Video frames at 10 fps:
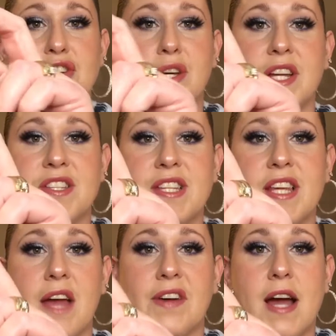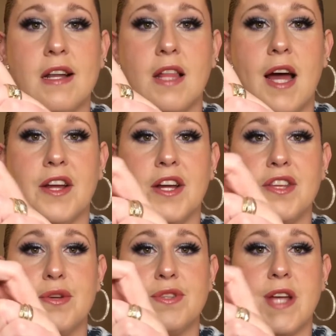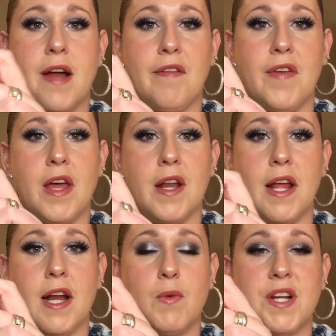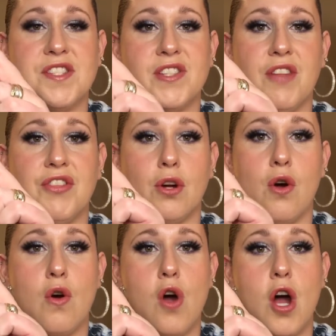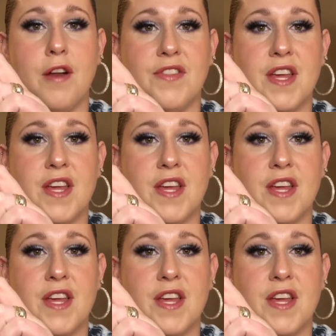you can see, I've gotten a lot of good use out of it, and I want to set the goal on